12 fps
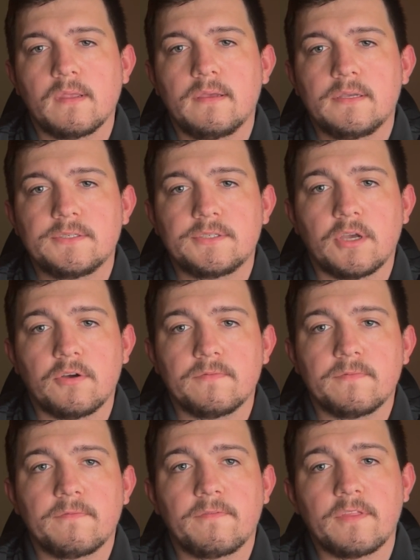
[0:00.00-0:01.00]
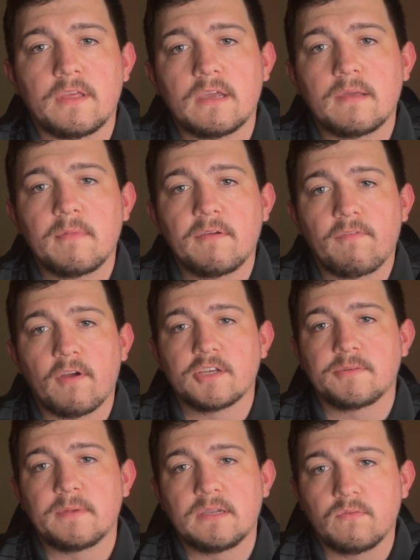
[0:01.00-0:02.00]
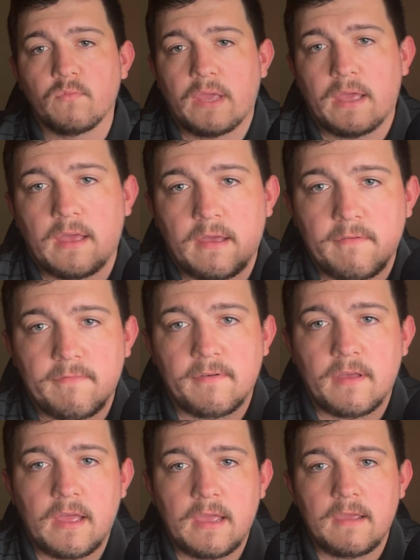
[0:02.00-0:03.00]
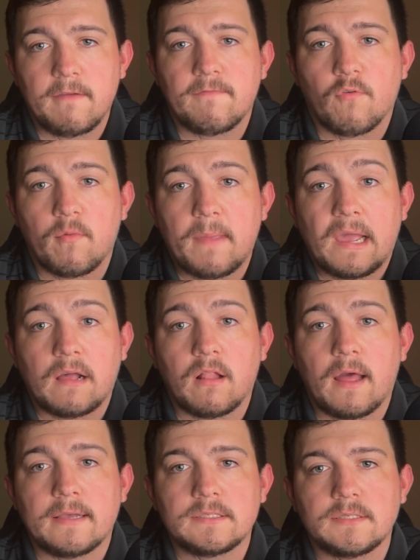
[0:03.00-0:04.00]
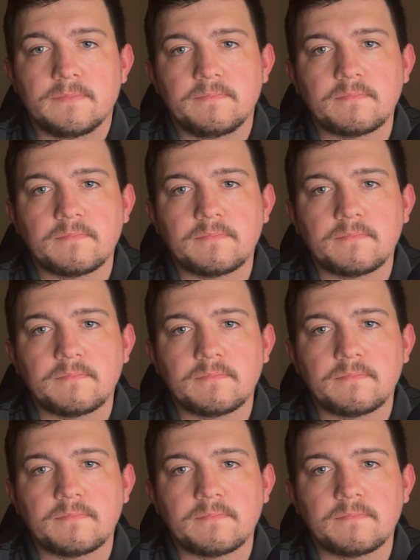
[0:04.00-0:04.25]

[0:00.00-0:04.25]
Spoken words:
So for the incoming freshmen, we have a 4-man class.